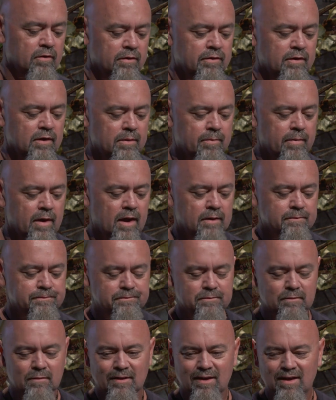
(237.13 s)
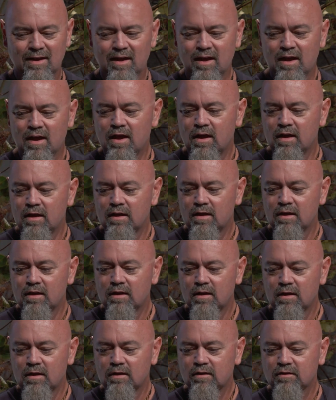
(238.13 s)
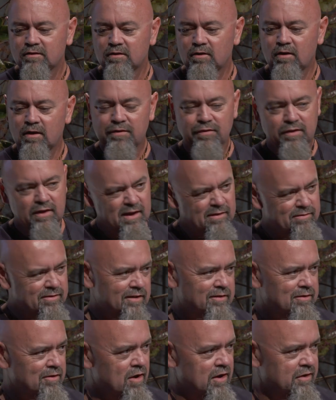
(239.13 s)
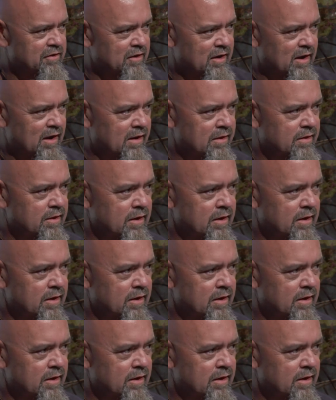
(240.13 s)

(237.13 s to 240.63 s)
I think about. So I think of this idea